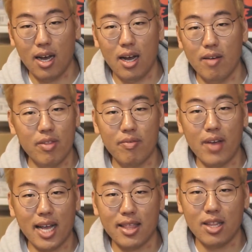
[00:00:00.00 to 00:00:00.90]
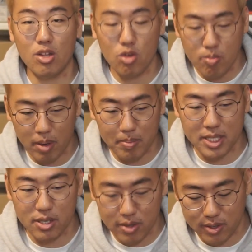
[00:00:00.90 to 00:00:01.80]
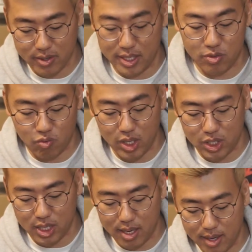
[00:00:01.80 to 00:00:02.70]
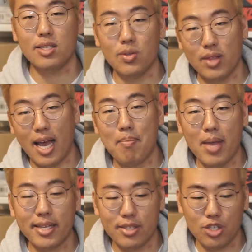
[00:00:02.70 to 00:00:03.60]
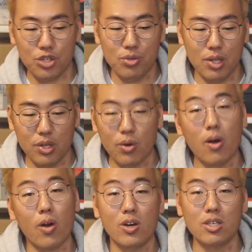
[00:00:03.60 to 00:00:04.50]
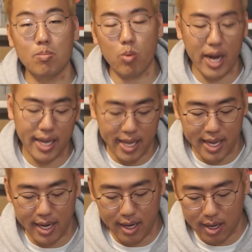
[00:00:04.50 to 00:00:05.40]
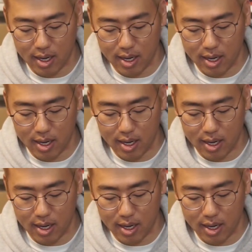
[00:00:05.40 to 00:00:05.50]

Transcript: of the fact that the nubuck material is rigid, and so that makes the shoe a little harder to break in.